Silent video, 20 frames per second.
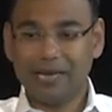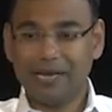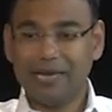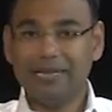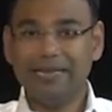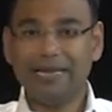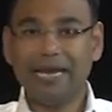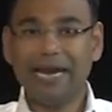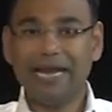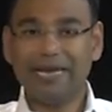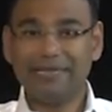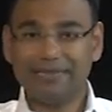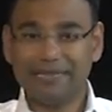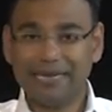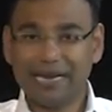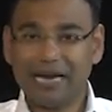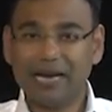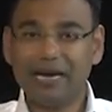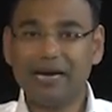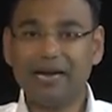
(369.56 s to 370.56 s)
Then I said
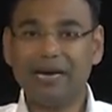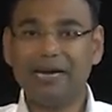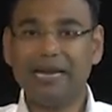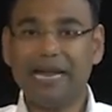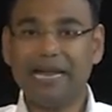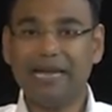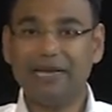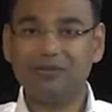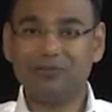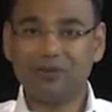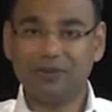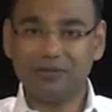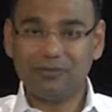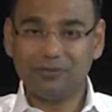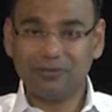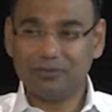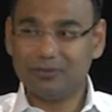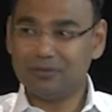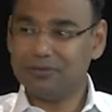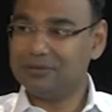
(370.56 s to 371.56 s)
our curry is
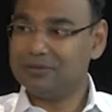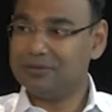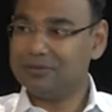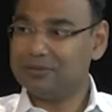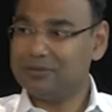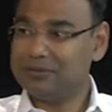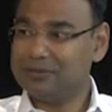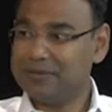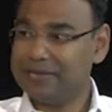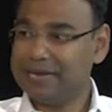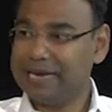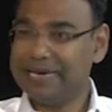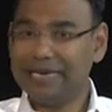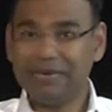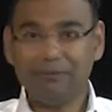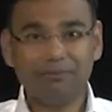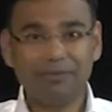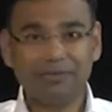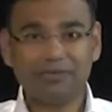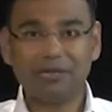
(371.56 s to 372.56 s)
also
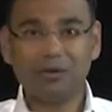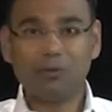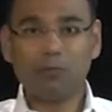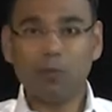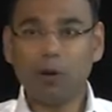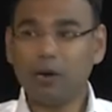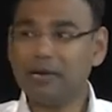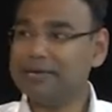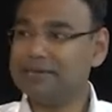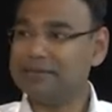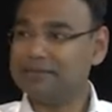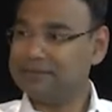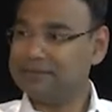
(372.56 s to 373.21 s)
90% water.